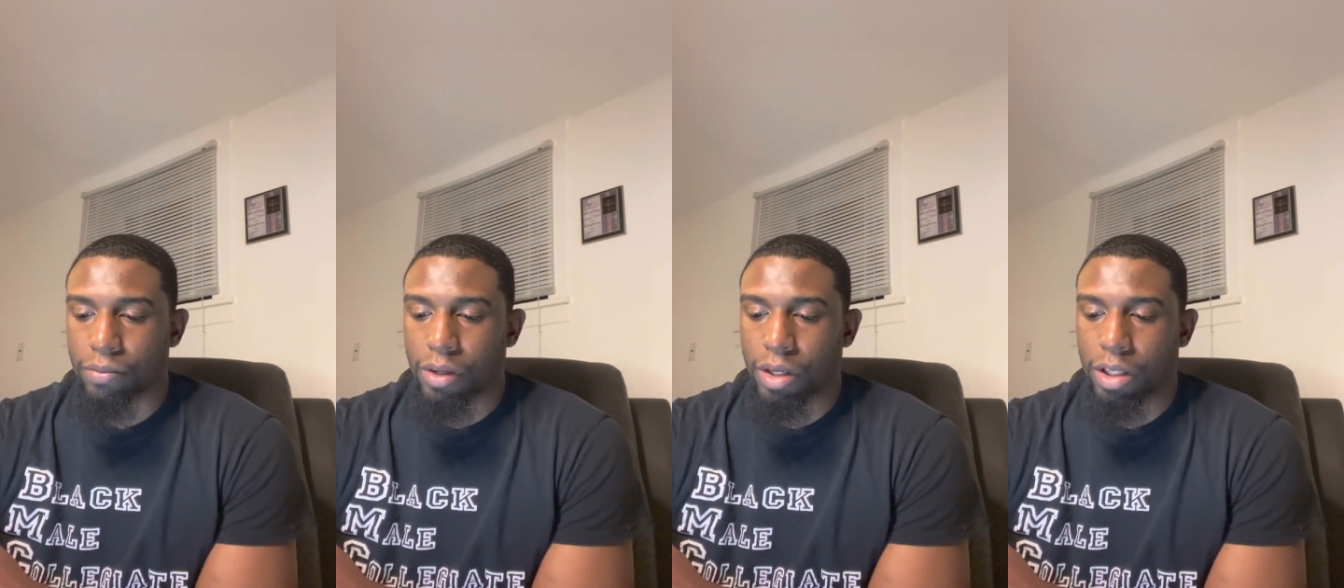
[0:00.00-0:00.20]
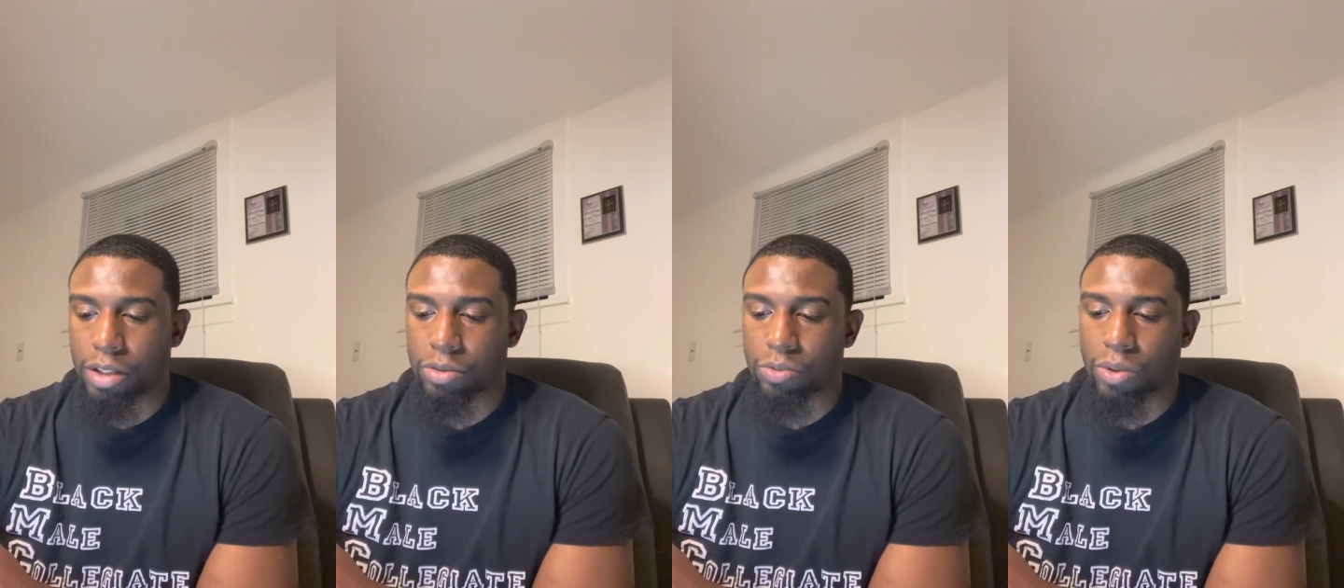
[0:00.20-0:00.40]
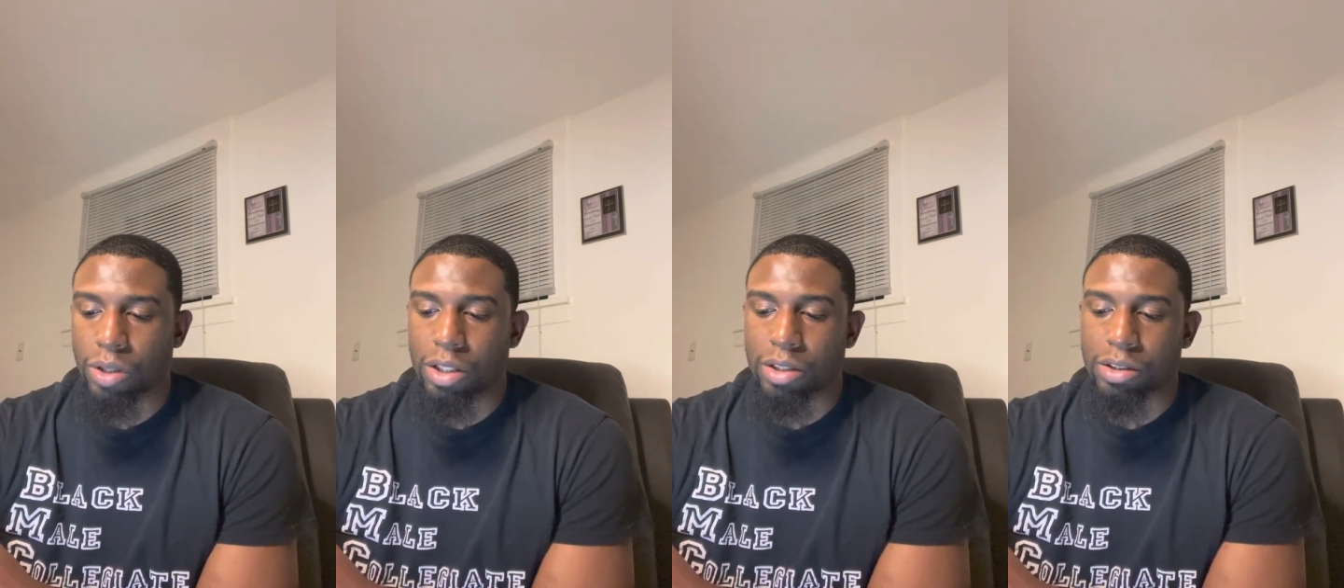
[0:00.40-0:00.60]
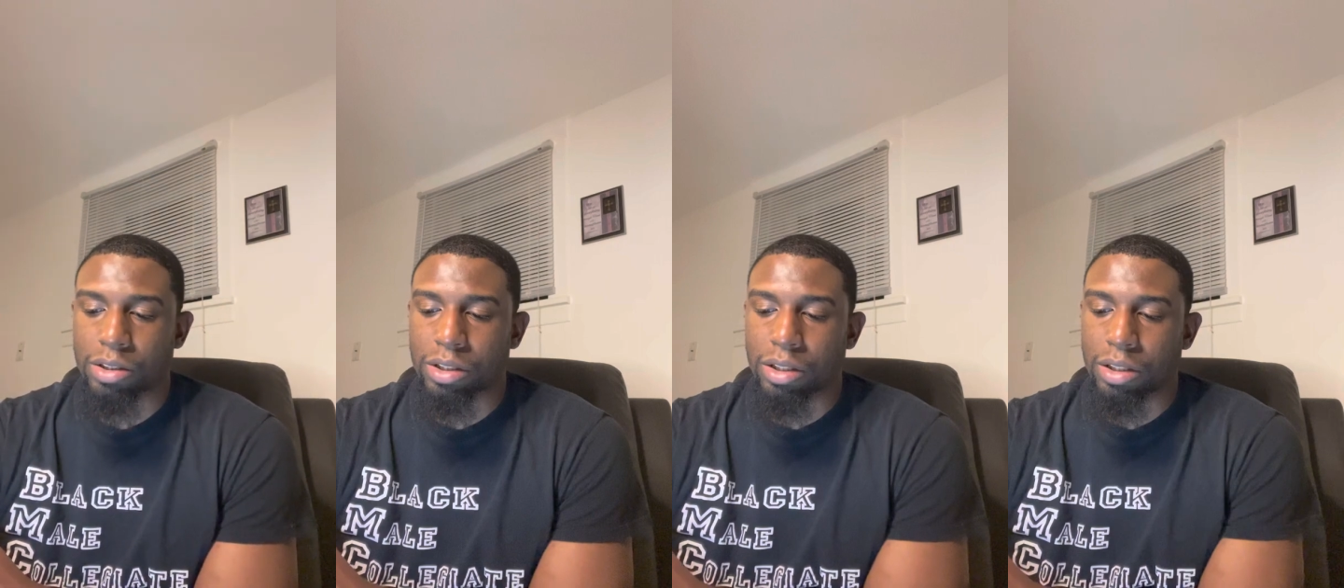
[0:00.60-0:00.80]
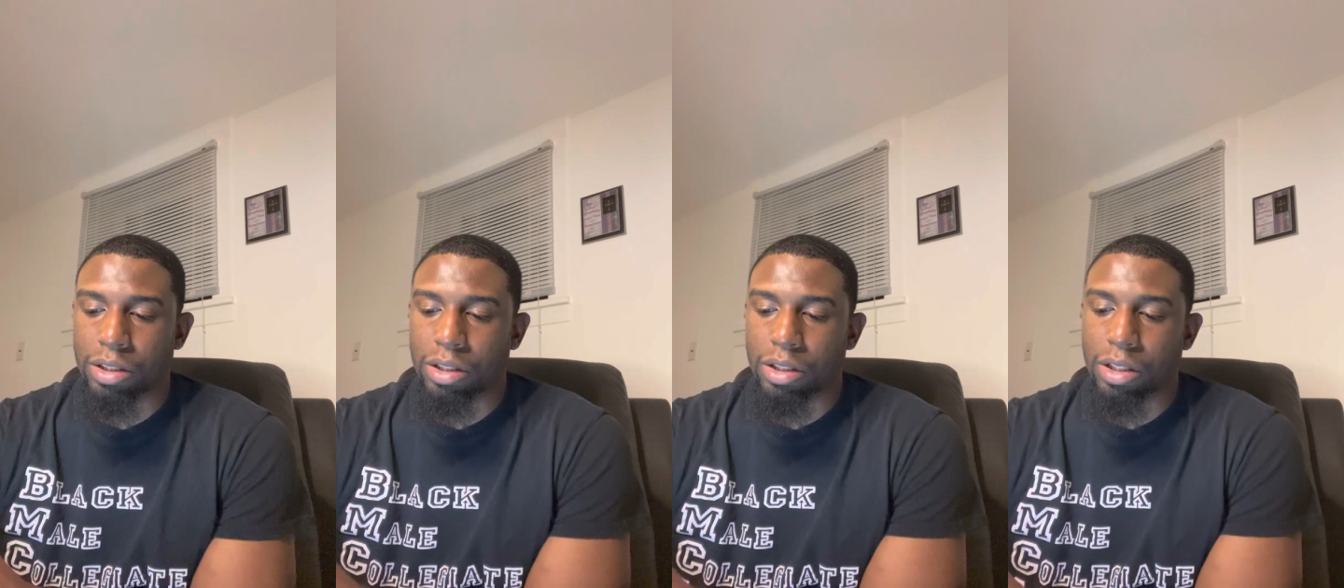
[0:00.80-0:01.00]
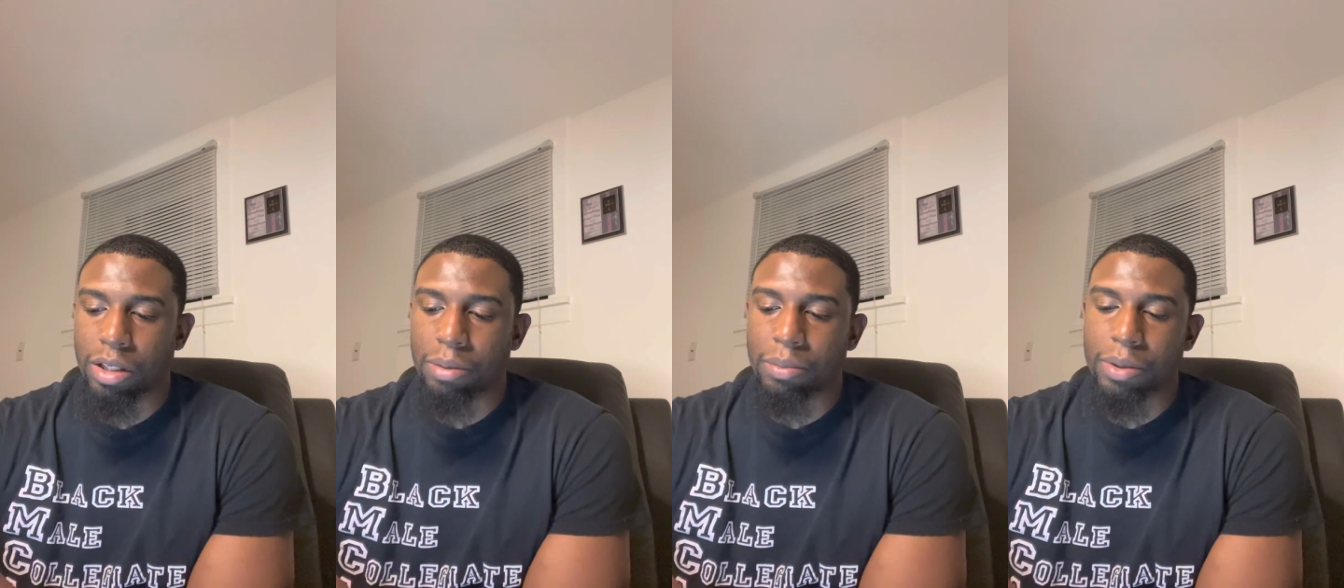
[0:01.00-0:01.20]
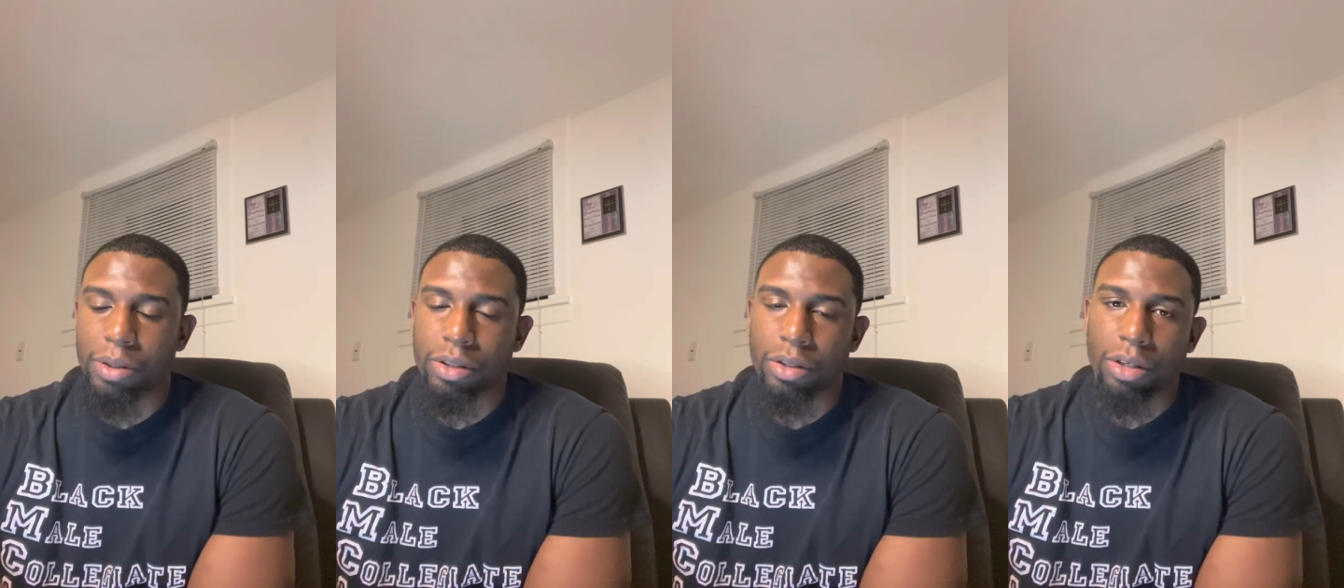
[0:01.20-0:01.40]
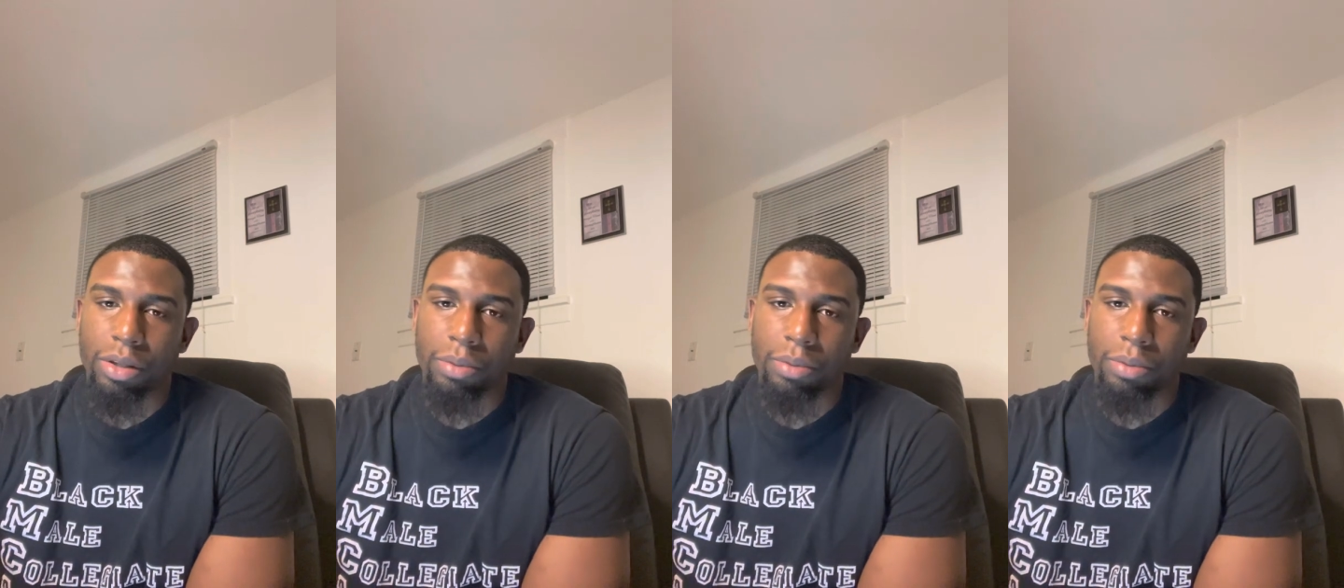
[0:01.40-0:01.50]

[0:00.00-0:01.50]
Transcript: as well as limit their